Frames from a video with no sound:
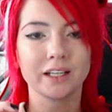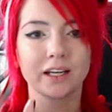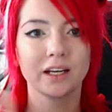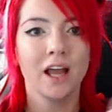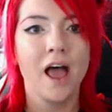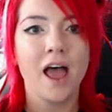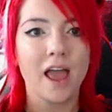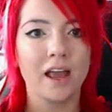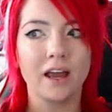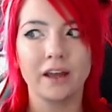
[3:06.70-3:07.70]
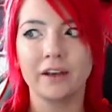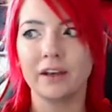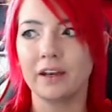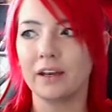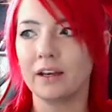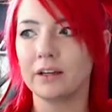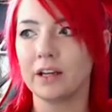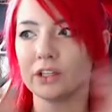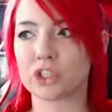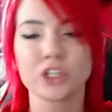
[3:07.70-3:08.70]
it, and
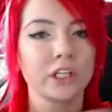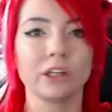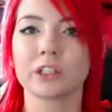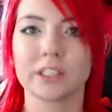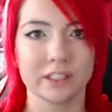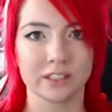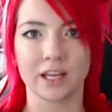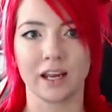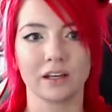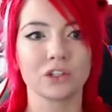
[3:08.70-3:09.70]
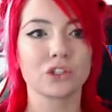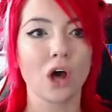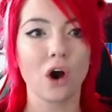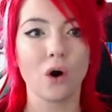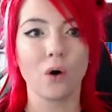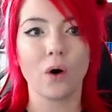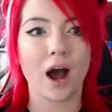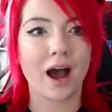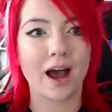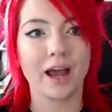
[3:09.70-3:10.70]
she looks insane. So
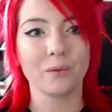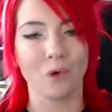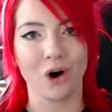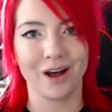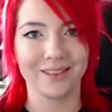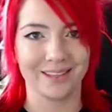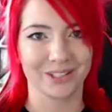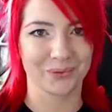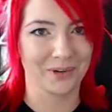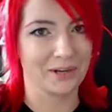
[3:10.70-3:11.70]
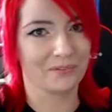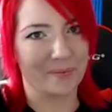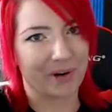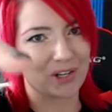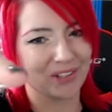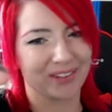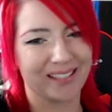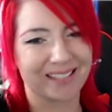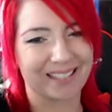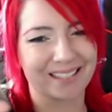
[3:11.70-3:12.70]
I want this one for personal
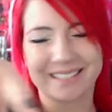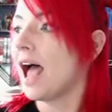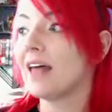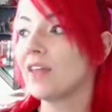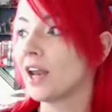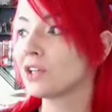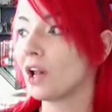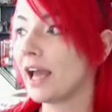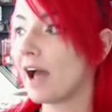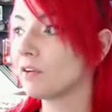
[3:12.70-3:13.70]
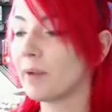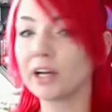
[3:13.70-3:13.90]
reasons. And that is all I have in my